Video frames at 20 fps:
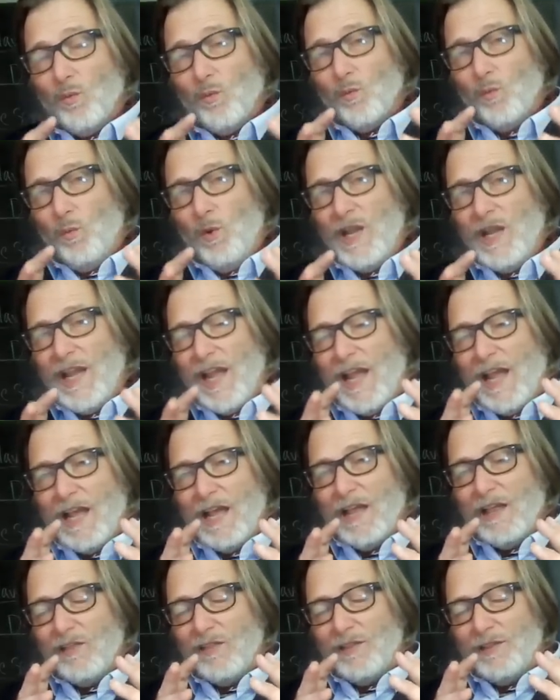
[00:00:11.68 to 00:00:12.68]

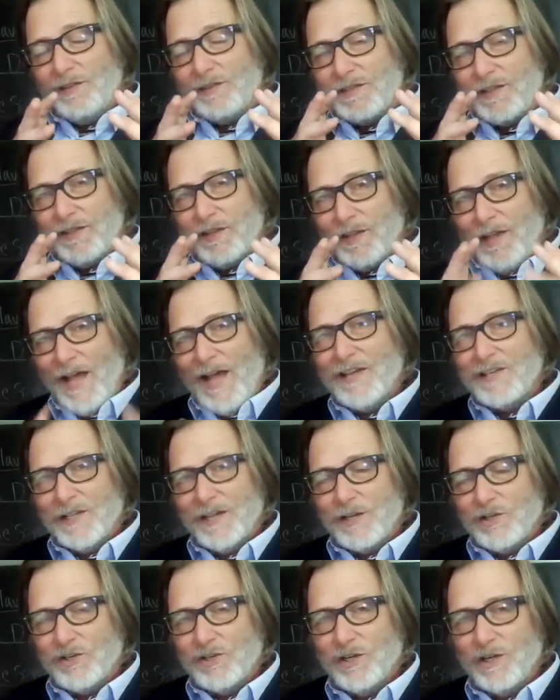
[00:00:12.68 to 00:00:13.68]
the last
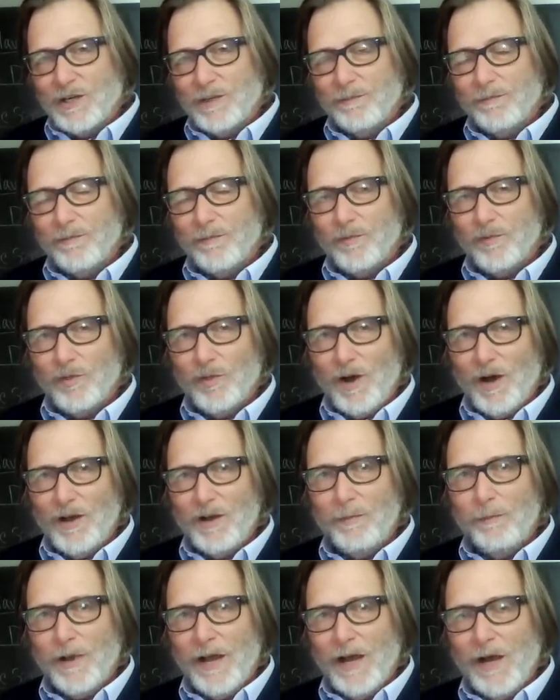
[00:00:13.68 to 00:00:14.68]
lecture thought
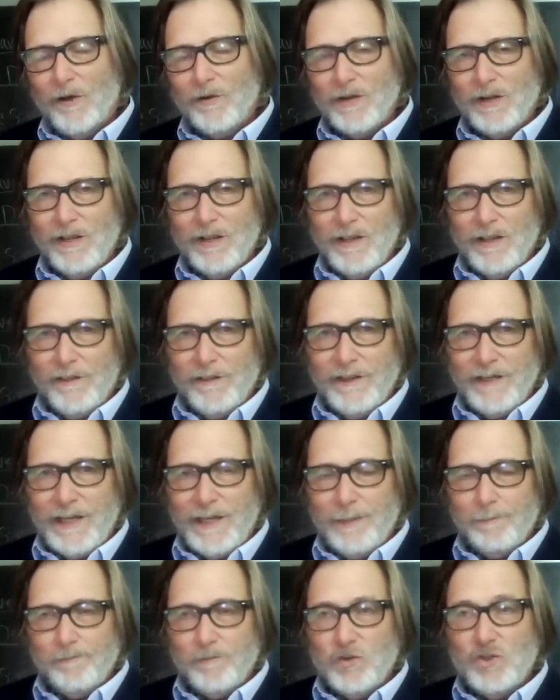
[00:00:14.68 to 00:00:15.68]
about
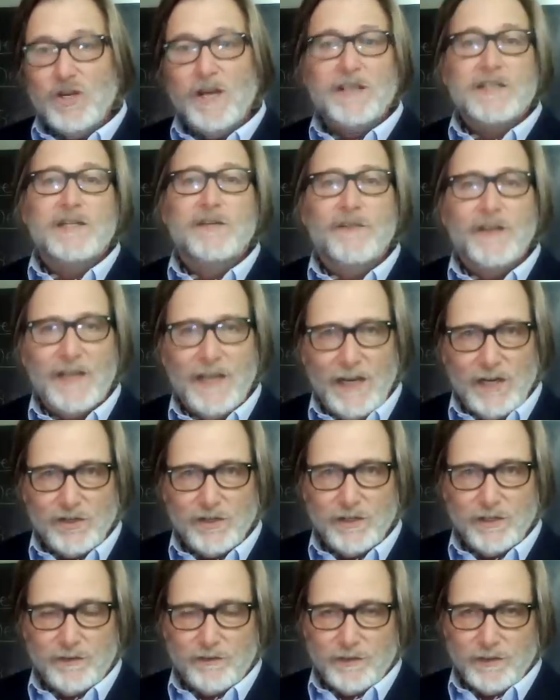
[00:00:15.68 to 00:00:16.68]
the
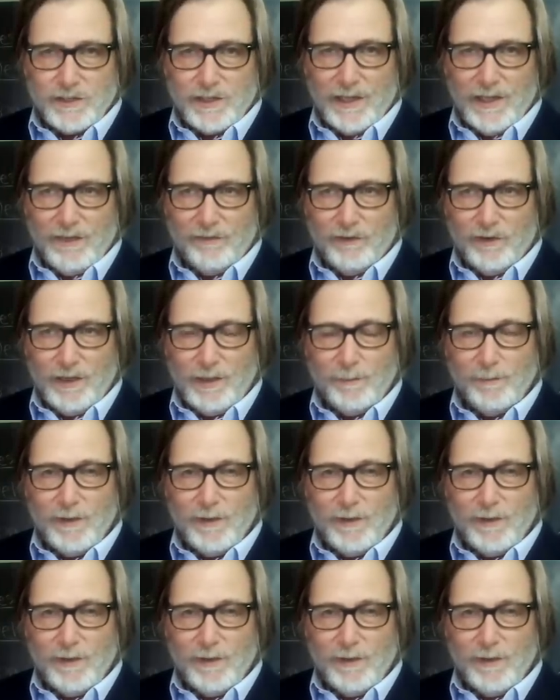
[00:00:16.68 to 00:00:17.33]
justifications for slavery